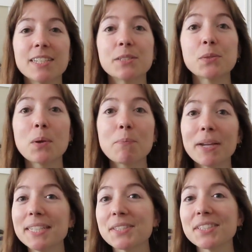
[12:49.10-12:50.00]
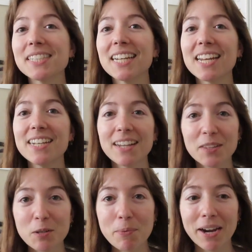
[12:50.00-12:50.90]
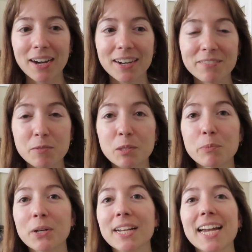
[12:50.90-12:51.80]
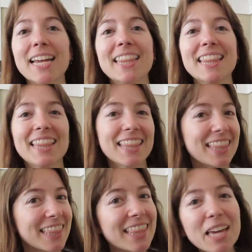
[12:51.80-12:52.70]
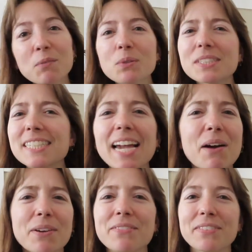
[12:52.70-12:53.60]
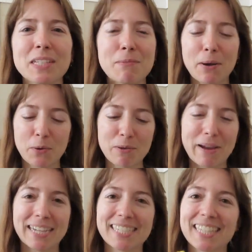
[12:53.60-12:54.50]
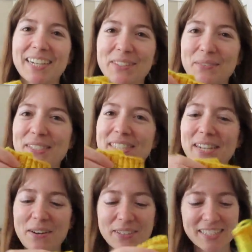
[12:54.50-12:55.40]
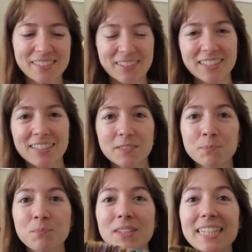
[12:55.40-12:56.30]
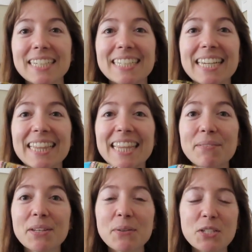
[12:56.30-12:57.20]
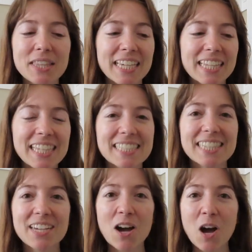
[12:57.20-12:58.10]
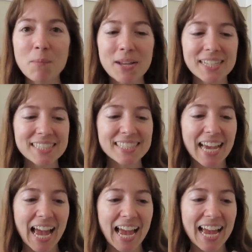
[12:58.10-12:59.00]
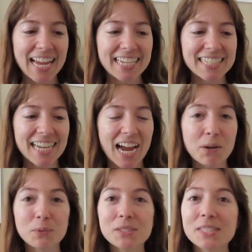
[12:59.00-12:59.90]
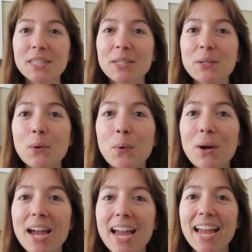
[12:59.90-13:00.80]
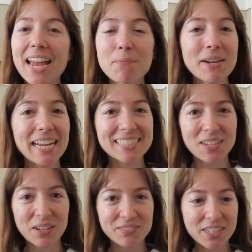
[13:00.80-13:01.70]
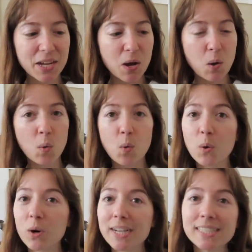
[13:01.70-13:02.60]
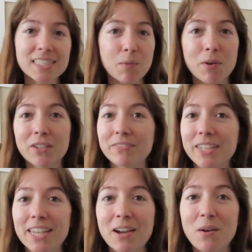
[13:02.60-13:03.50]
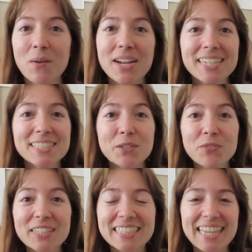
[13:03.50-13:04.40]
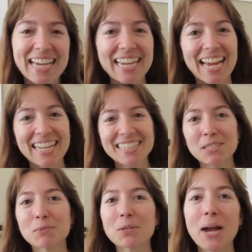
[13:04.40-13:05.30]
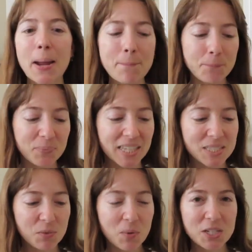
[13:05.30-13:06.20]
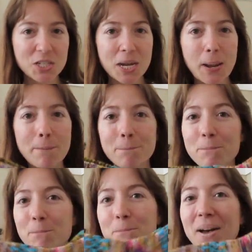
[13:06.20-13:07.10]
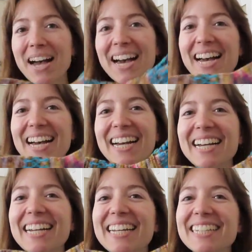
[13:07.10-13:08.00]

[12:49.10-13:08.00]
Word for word: So I might just knit another pair from the book and then we'll see how I feel about going back to the other ones I already started. Let me know what you think of these in the comments and I will see you in my next sock video or in some other video. Don't forget to like and subscribe. Thanks for watching. Bye!